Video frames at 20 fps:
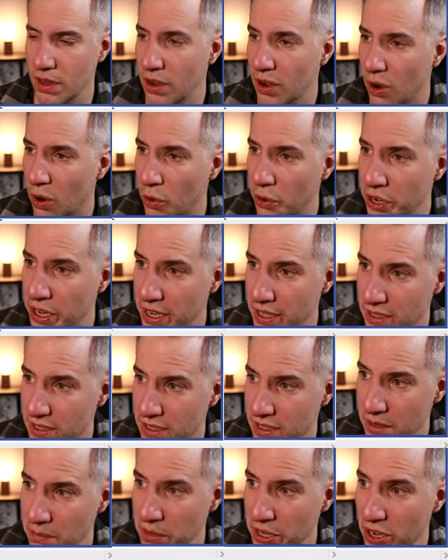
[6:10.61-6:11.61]
or you can
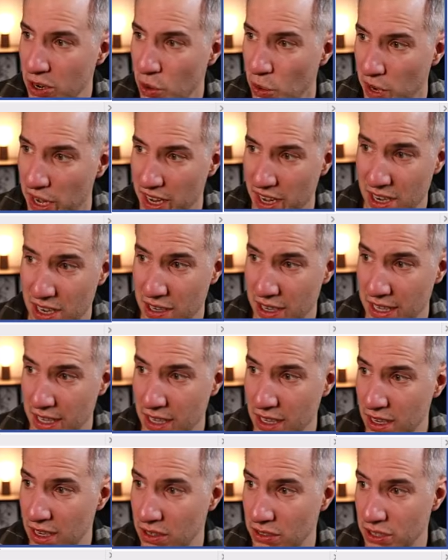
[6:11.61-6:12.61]
simply go here and
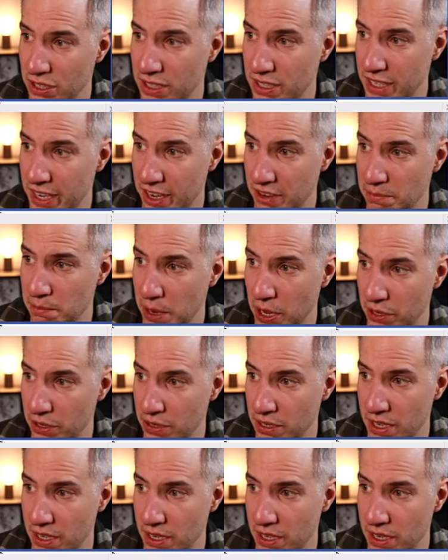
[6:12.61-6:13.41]
click on the save button,